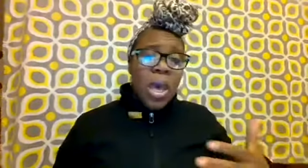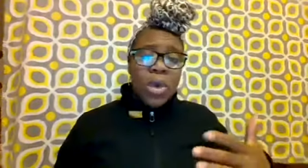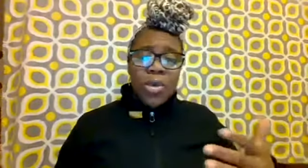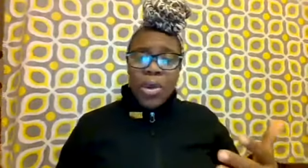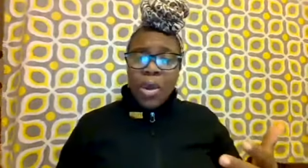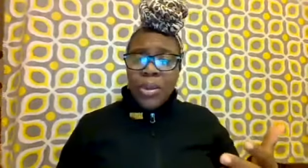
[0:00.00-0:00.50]

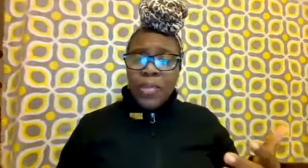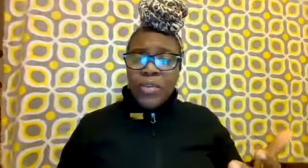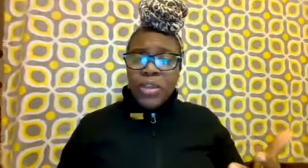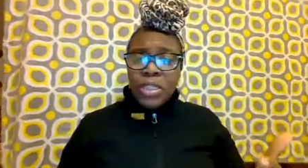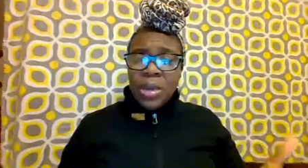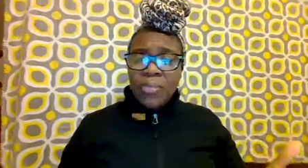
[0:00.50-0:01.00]
You know, but if
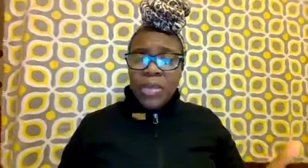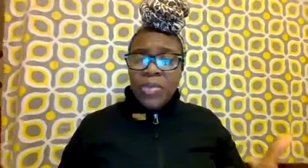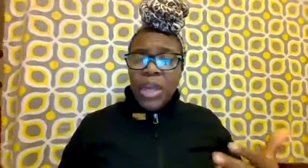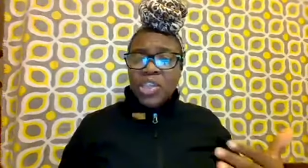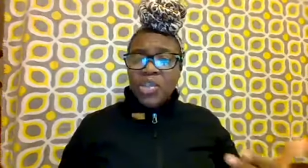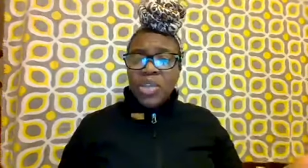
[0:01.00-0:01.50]
it's something
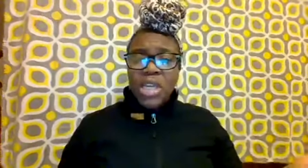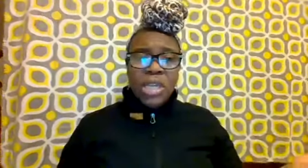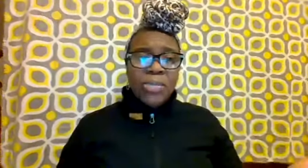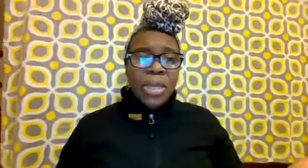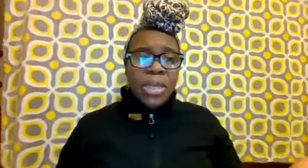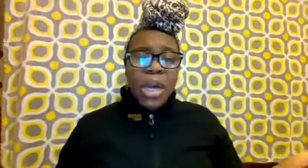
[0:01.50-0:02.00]
that you need
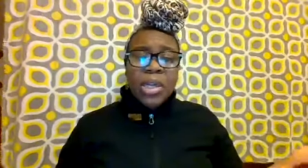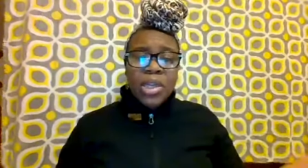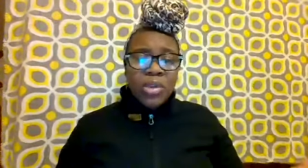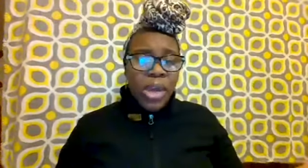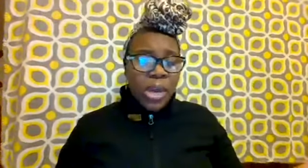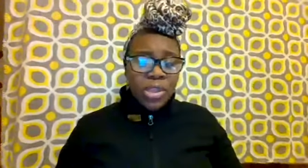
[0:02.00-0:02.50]
to be done,
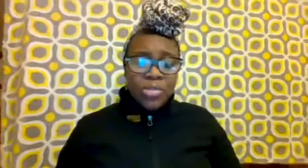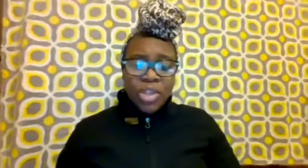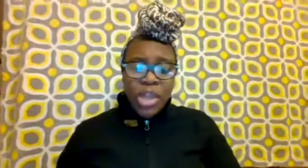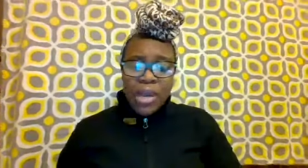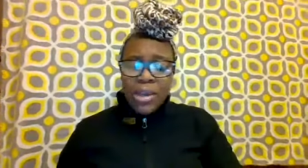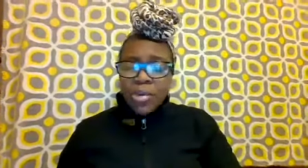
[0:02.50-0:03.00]
then you got to do what
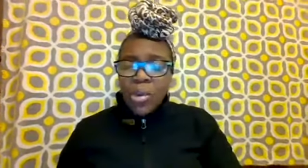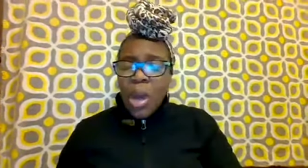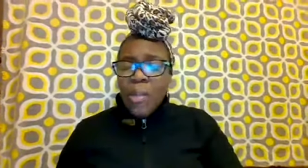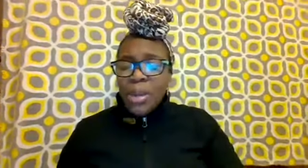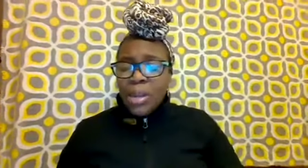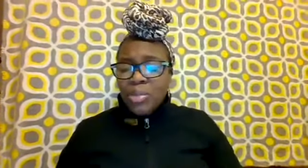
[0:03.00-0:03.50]
you got to do.
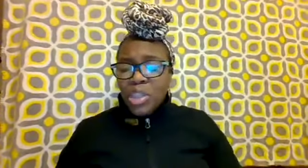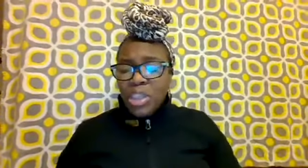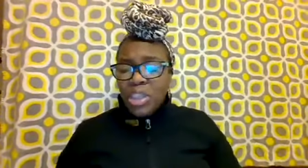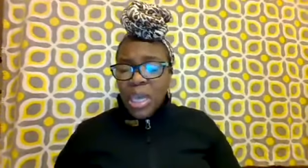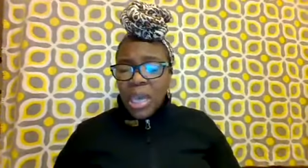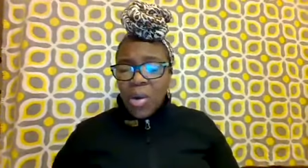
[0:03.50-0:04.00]
But I'm
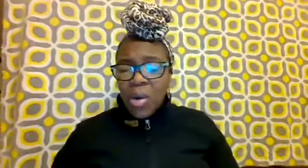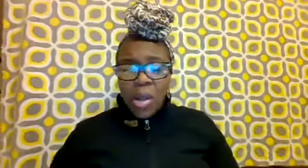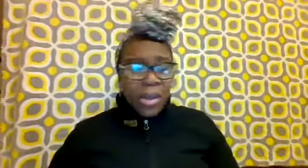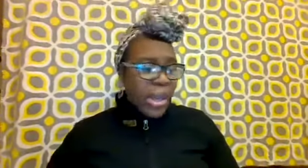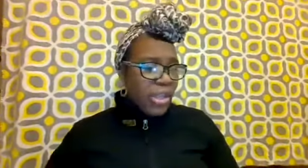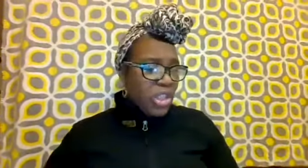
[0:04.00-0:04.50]
just saying all
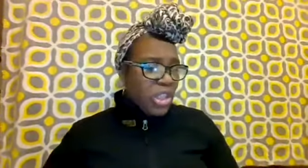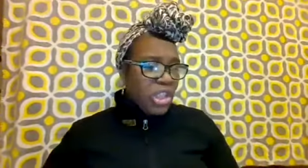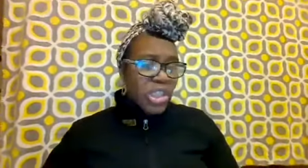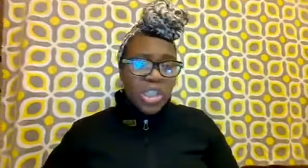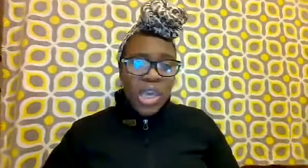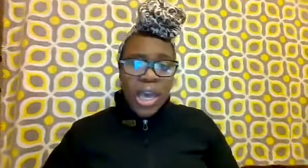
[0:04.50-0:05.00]
of that just
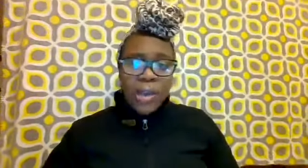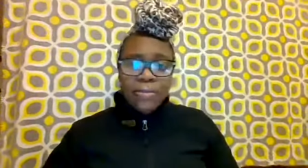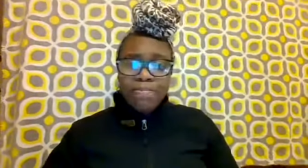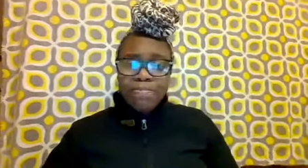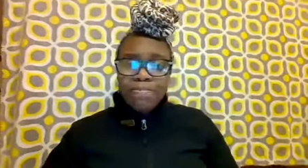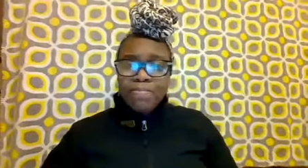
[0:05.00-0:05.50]
to say
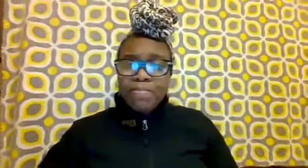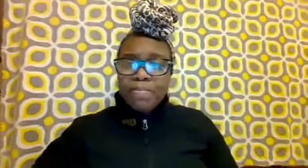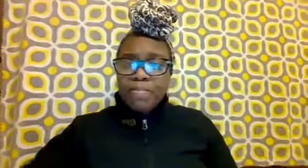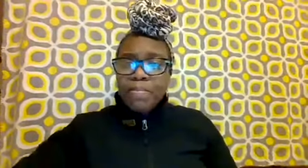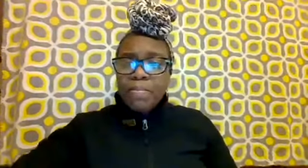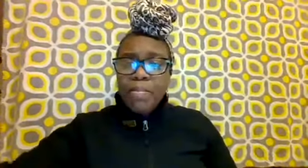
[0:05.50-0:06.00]

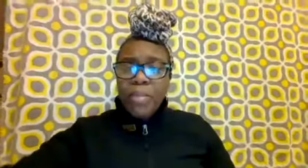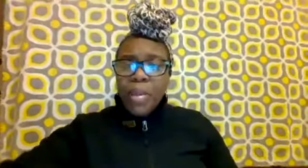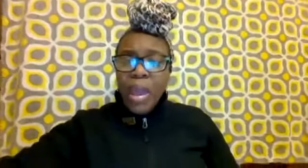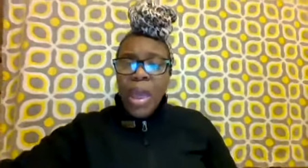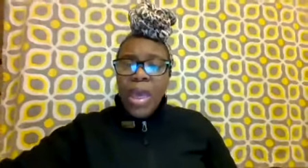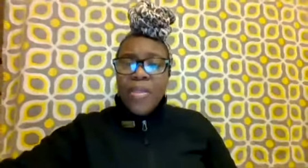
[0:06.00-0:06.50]

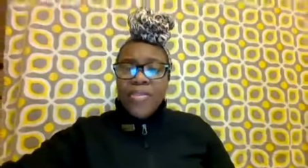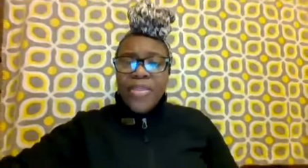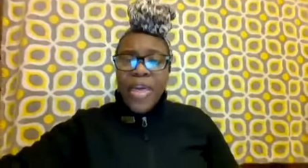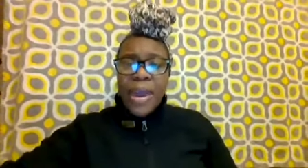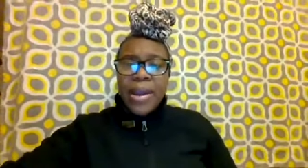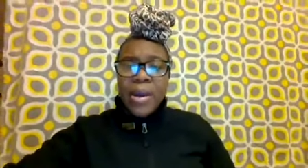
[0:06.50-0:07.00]

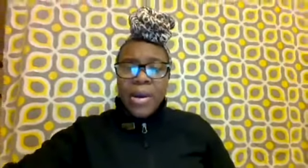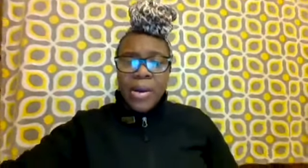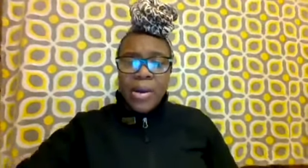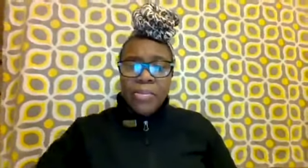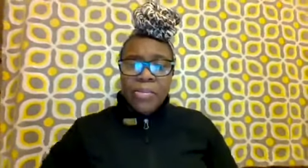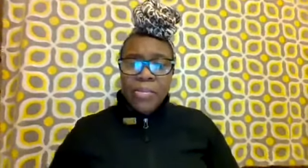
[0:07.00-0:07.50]
that
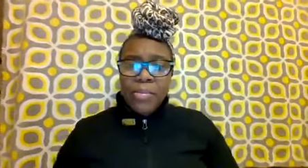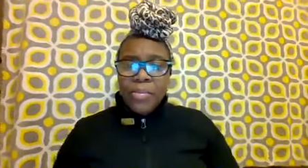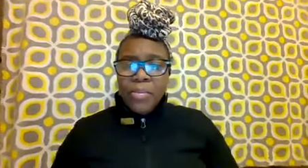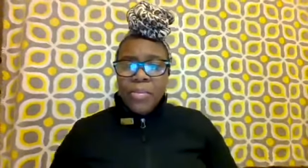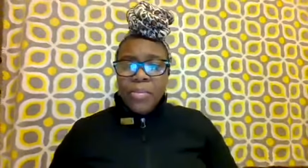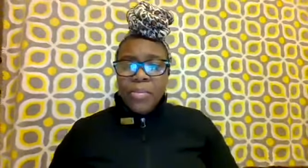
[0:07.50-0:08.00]
um
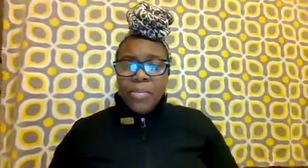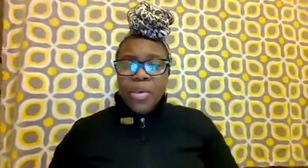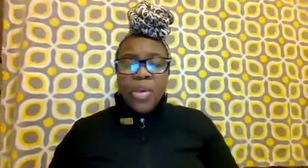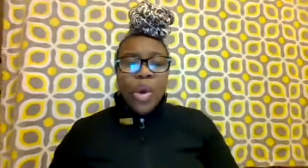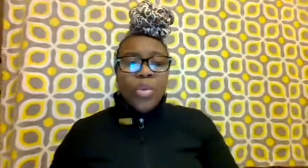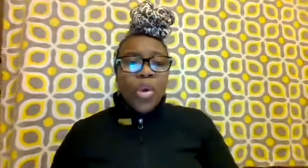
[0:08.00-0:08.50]

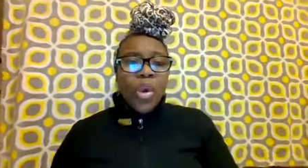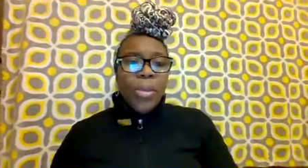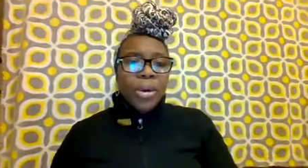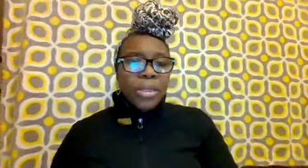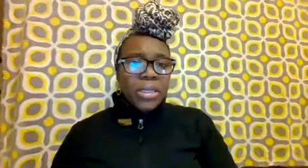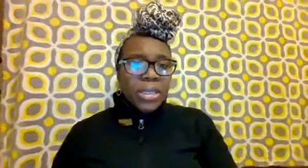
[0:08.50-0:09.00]
you don't know
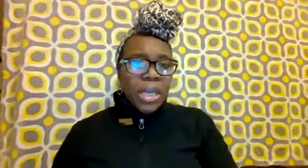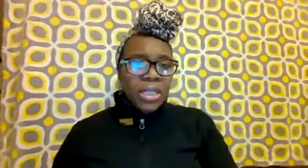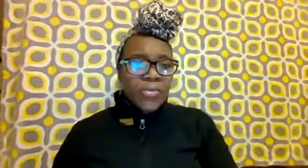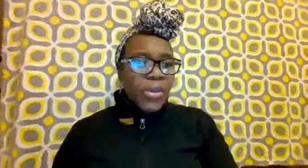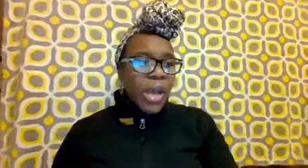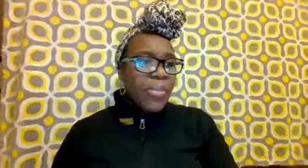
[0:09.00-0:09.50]
about these things
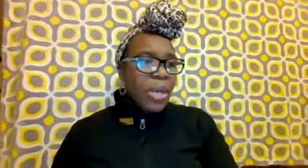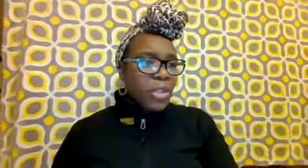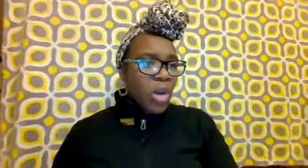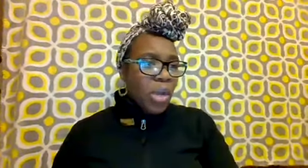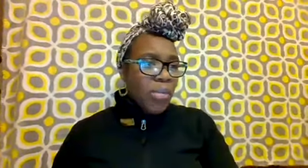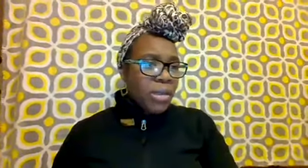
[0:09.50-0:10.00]
if you're not being
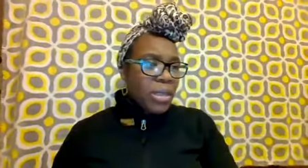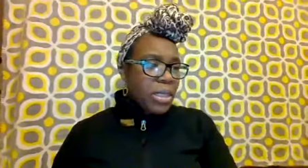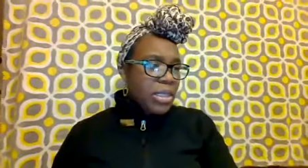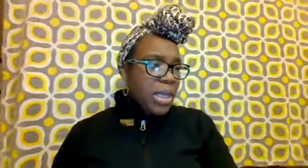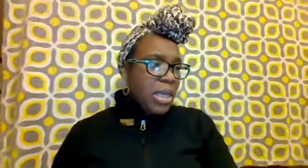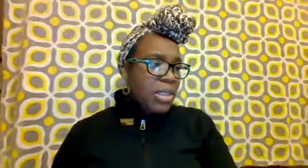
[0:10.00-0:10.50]
taught about
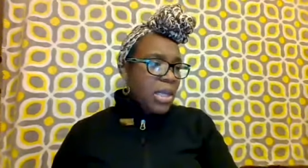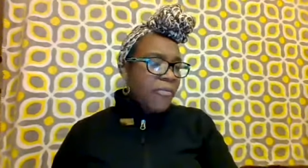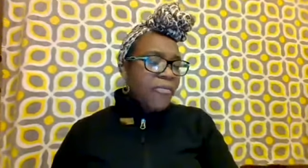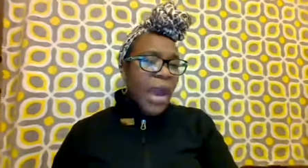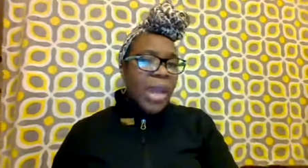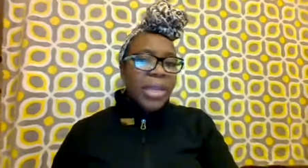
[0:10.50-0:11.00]
these things and i'm
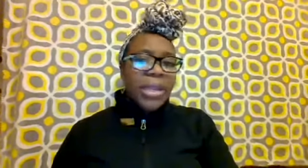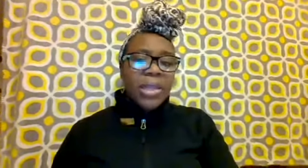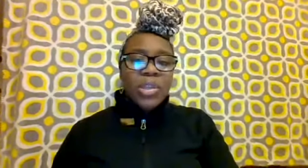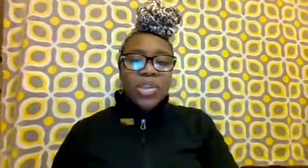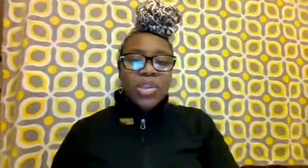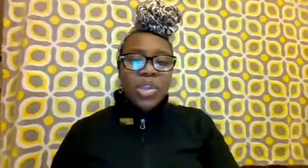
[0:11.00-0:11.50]
finding that
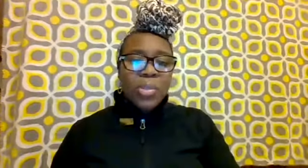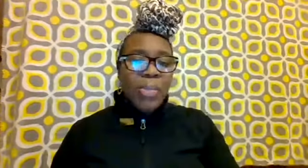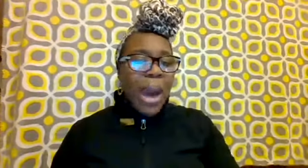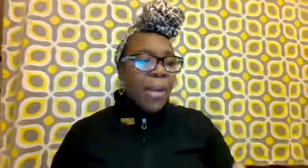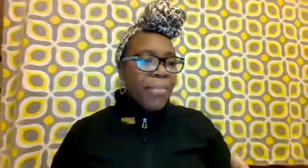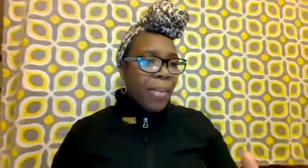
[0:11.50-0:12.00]
the,
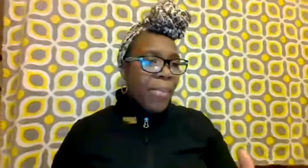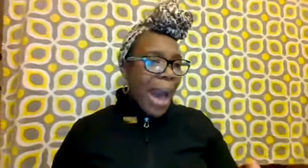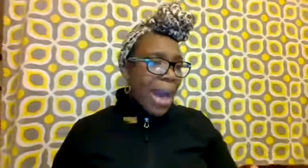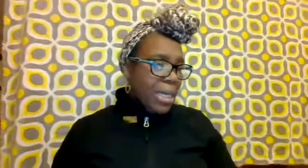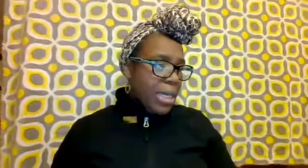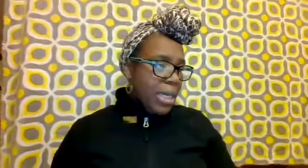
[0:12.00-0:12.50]
the, the
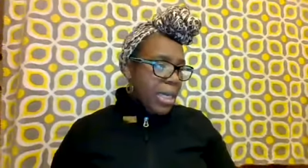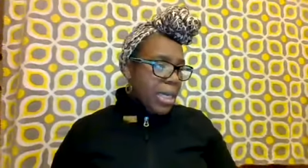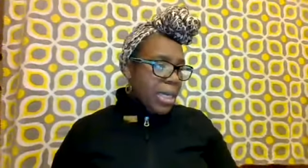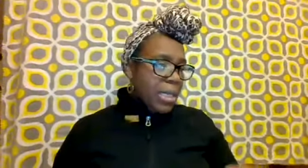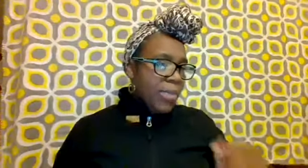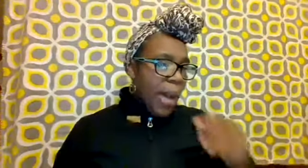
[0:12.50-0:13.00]
body
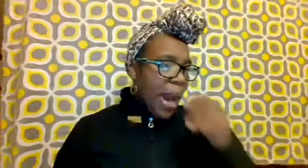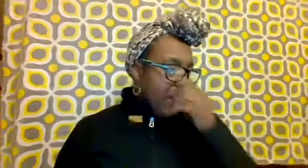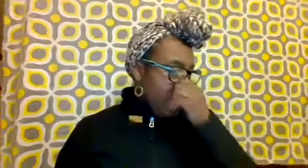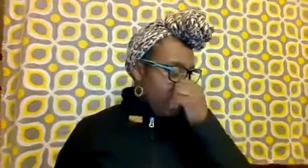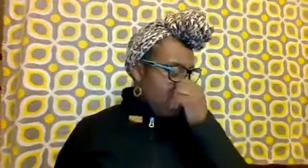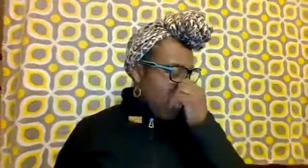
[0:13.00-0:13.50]
the body
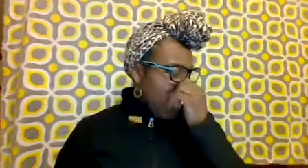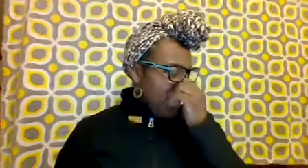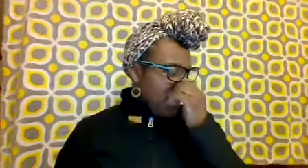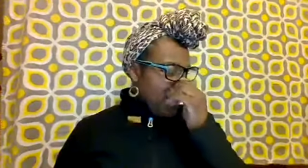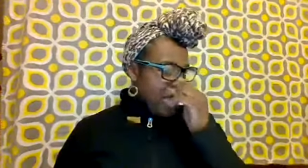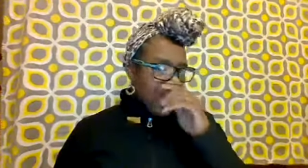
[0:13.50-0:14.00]
of
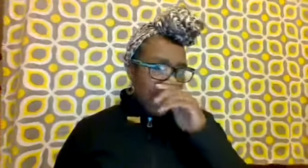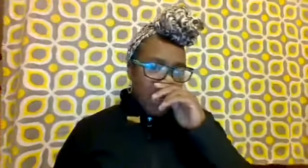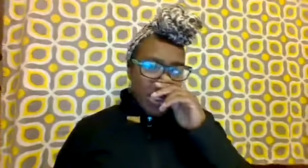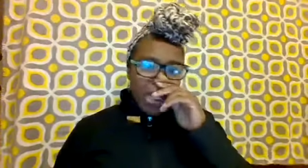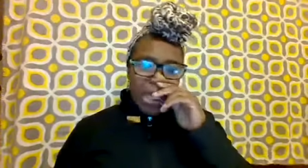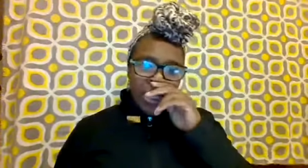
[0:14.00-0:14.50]
christ
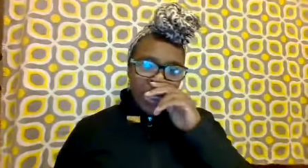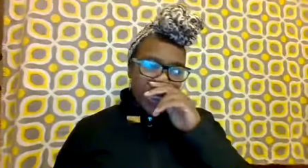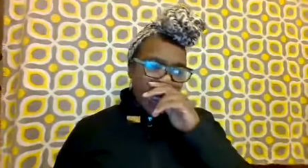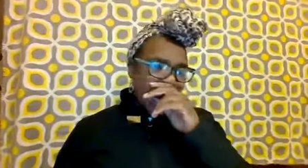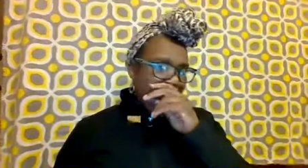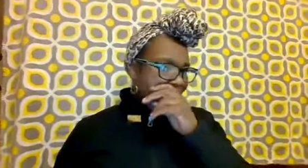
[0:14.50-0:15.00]
is
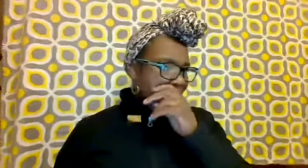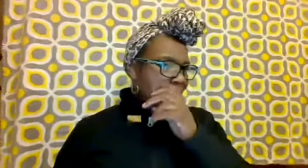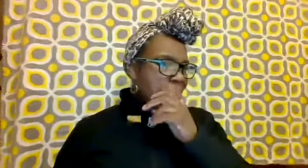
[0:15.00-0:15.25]
um